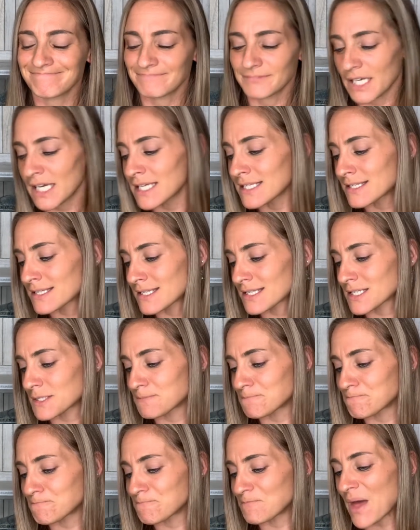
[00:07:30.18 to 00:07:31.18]
it's
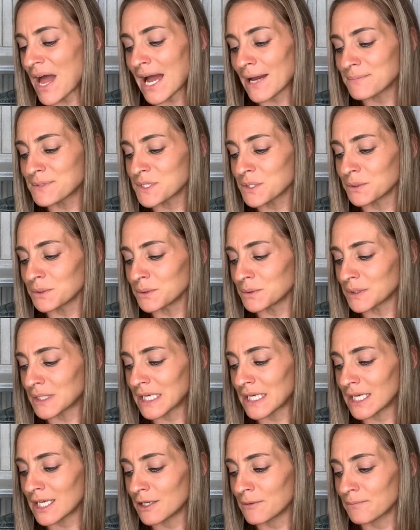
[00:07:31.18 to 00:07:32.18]

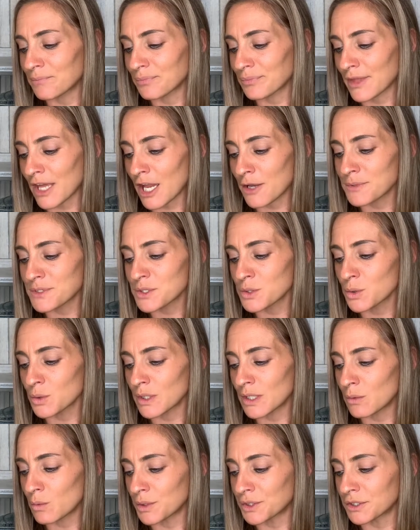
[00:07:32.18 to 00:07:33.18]
absolutely,
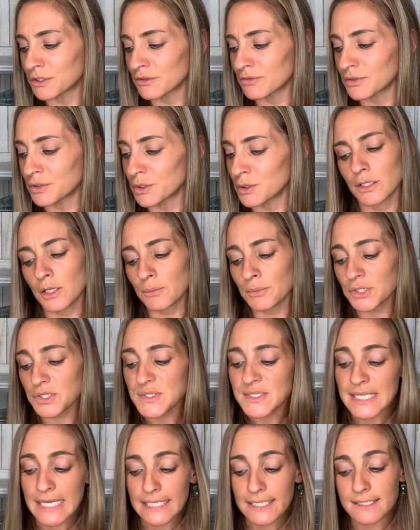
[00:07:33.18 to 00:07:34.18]
absolutely wonderful. Number
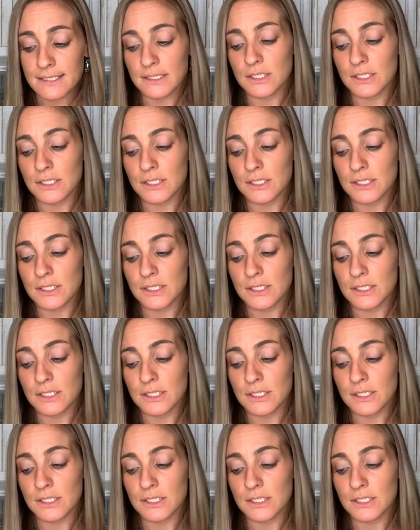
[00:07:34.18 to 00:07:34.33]
six,